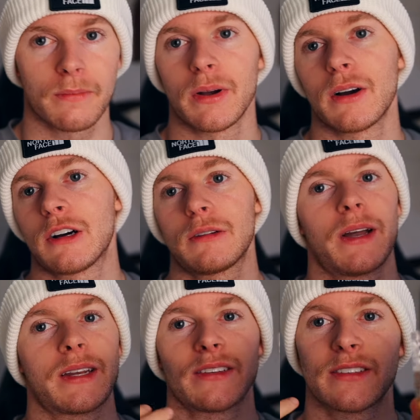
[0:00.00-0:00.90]
But oh
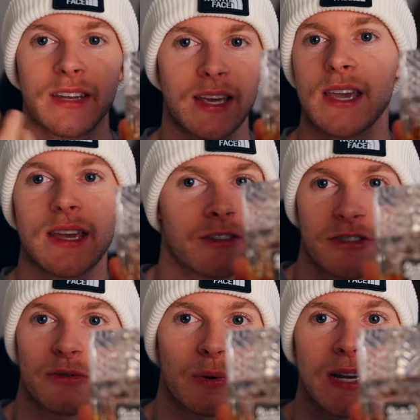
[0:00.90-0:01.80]
man, it's sticky, it's
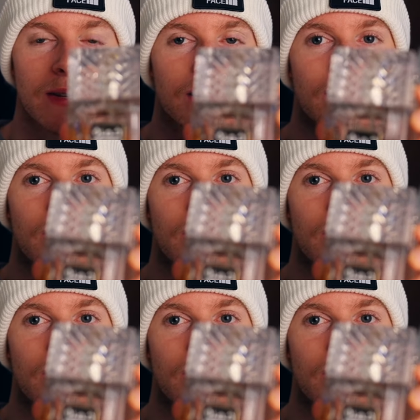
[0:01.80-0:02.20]
sweet,